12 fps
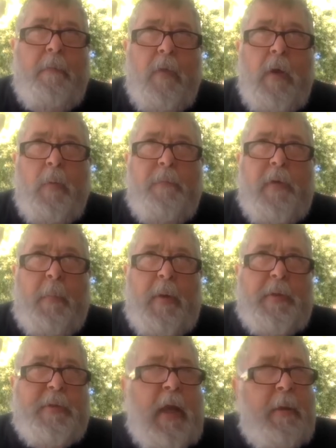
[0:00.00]
liberal
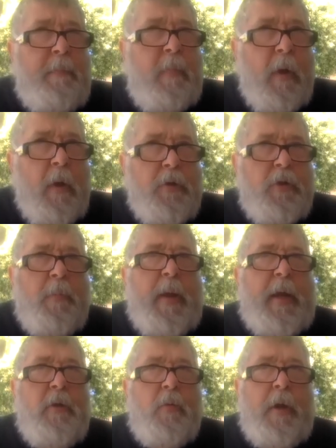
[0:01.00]
feminist named
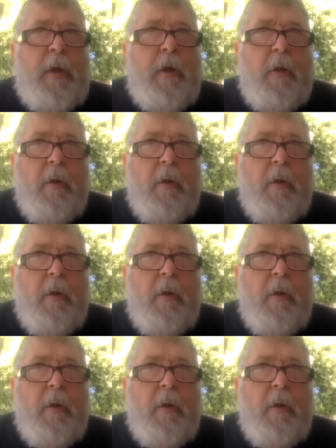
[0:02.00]
Germaine Greer